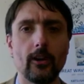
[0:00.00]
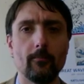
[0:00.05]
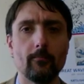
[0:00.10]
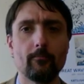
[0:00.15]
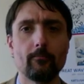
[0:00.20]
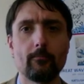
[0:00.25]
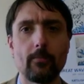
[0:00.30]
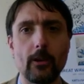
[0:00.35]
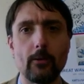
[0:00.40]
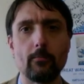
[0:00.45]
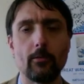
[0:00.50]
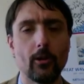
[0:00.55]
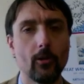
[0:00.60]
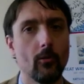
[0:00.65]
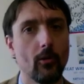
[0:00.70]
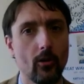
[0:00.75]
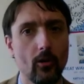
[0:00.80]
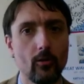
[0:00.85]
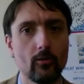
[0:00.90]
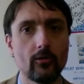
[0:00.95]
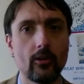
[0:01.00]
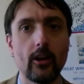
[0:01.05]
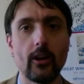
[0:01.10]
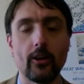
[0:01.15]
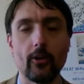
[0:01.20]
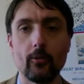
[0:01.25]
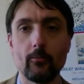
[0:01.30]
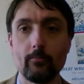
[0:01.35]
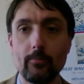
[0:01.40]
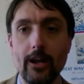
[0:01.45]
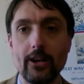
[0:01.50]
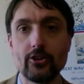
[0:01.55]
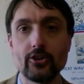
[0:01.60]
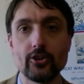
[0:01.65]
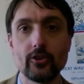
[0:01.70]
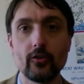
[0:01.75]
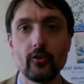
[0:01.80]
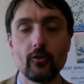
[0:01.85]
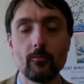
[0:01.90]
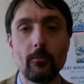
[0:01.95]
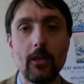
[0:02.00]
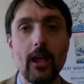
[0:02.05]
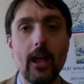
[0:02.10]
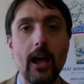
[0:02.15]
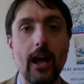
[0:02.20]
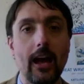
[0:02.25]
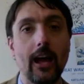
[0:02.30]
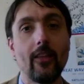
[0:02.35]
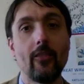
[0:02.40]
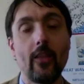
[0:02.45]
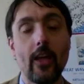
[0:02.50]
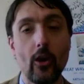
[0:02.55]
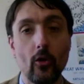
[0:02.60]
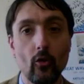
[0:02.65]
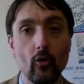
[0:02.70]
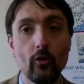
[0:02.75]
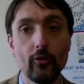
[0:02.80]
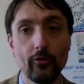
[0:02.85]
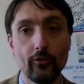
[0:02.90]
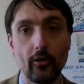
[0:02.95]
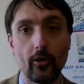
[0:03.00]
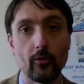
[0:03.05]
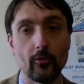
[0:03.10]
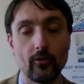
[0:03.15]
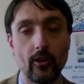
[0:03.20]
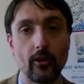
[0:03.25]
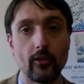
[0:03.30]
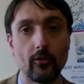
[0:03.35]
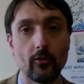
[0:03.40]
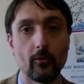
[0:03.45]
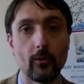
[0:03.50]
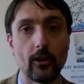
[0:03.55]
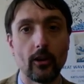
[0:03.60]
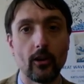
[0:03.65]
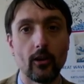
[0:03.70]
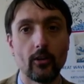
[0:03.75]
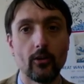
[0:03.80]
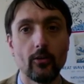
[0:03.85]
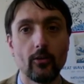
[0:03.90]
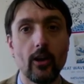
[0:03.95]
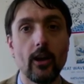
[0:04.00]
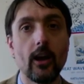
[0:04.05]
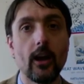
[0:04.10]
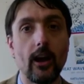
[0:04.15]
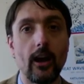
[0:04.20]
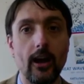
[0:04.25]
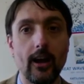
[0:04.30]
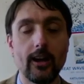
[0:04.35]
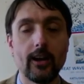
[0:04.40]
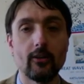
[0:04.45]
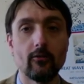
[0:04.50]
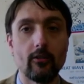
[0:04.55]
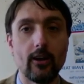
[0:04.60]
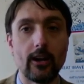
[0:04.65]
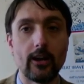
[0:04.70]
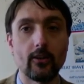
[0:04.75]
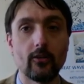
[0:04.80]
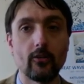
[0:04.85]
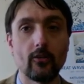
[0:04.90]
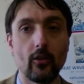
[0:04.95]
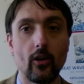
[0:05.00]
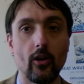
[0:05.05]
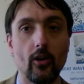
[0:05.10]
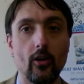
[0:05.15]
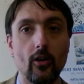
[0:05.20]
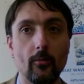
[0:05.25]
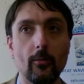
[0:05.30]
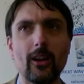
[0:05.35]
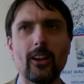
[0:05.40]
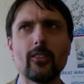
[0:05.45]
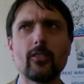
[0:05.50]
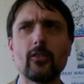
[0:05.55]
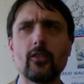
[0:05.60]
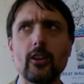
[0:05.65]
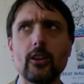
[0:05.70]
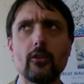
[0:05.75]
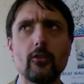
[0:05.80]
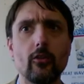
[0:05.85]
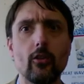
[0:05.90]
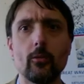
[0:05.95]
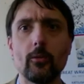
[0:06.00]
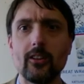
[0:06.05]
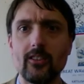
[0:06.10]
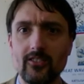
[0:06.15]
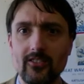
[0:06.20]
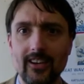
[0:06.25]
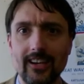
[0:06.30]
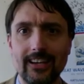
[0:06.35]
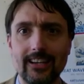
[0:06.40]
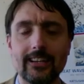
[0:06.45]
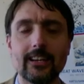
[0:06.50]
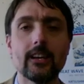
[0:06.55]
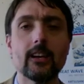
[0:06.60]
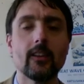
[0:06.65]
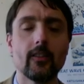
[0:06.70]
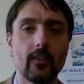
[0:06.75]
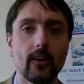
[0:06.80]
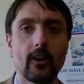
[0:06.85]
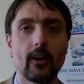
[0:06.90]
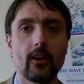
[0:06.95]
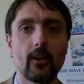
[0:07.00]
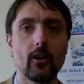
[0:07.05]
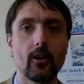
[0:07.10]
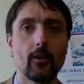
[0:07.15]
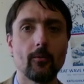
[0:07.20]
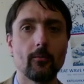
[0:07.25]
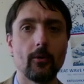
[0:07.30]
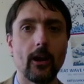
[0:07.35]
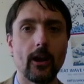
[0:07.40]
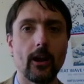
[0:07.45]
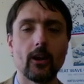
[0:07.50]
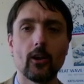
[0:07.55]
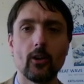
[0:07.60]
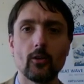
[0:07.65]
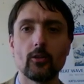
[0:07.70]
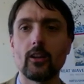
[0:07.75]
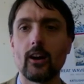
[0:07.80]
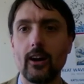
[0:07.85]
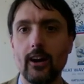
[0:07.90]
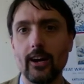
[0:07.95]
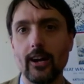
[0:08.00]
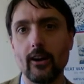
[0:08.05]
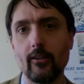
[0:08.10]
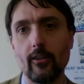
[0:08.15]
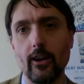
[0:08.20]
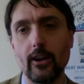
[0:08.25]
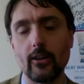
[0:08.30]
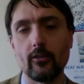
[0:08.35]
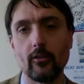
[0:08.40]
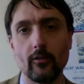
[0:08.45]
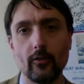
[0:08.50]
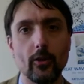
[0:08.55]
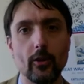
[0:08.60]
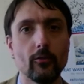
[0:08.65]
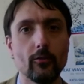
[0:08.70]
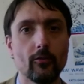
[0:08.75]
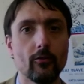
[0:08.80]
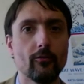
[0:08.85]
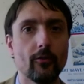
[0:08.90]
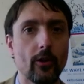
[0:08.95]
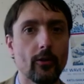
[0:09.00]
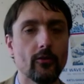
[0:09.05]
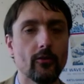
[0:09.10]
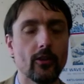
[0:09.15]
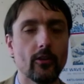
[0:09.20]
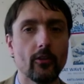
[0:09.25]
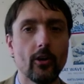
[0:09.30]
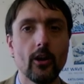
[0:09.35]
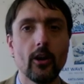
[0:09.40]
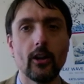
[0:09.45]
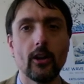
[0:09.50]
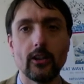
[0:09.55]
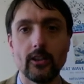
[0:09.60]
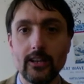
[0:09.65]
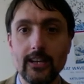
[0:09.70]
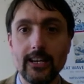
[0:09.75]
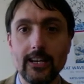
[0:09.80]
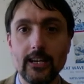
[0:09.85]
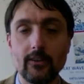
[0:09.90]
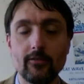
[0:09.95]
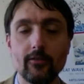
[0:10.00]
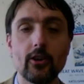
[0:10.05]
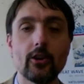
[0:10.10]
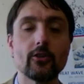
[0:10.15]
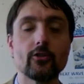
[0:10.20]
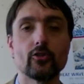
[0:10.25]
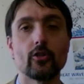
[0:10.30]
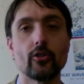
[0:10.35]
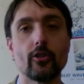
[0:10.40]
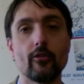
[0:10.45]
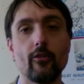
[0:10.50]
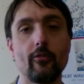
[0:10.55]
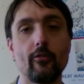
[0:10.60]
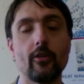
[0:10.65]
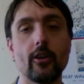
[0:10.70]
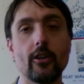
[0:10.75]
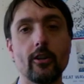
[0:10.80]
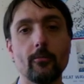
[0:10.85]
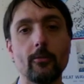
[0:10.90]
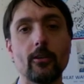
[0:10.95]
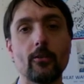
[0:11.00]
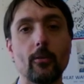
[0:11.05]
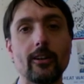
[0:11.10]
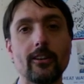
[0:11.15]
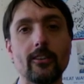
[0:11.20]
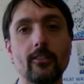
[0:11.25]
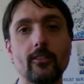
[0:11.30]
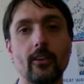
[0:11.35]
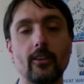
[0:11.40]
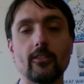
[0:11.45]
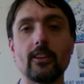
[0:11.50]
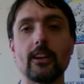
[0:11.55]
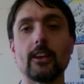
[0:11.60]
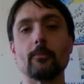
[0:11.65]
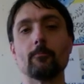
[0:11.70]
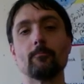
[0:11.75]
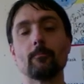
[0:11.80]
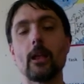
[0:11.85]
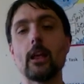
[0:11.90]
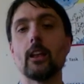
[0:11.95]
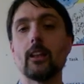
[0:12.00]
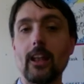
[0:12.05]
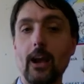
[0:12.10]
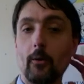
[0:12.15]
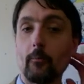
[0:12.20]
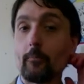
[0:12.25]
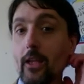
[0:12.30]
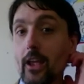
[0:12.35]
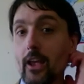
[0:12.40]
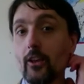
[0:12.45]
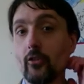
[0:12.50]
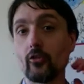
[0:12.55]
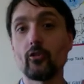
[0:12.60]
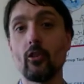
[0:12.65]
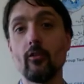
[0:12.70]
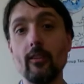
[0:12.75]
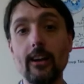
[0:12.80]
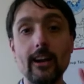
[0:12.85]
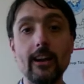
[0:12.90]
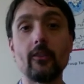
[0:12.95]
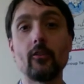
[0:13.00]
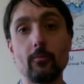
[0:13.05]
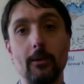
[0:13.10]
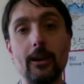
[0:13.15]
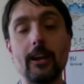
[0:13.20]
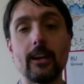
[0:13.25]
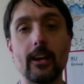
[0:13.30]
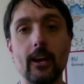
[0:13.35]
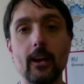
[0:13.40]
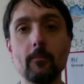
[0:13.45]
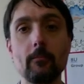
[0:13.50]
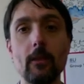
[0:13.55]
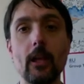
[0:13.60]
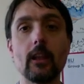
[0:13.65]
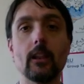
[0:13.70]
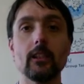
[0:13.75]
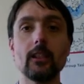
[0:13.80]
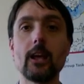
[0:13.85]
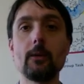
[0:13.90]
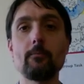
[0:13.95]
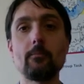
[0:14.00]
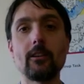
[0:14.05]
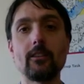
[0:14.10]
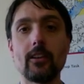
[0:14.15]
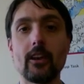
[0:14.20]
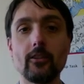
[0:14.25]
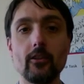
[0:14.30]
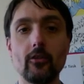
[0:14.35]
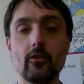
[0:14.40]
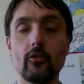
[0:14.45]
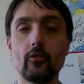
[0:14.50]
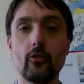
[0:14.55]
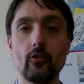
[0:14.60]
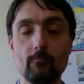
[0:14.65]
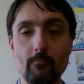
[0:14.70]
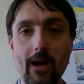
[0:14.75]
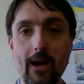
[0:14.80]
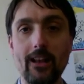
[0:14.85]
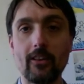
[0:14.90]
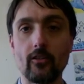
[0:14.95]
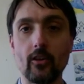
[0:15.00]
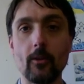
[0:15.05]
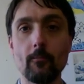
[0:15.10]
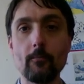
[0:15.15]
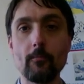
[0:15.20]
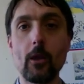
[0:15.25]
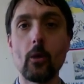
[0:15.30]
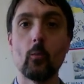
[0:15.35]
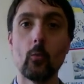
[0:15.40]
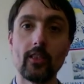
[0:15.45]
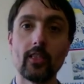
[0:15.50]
people who are older and on pensions, and they also tend to include higher rates of, well, it's C2 and D that include the higher rates of those who voted Leave during the referendum in 2016. Now, historically speaking, Labour tended to do better with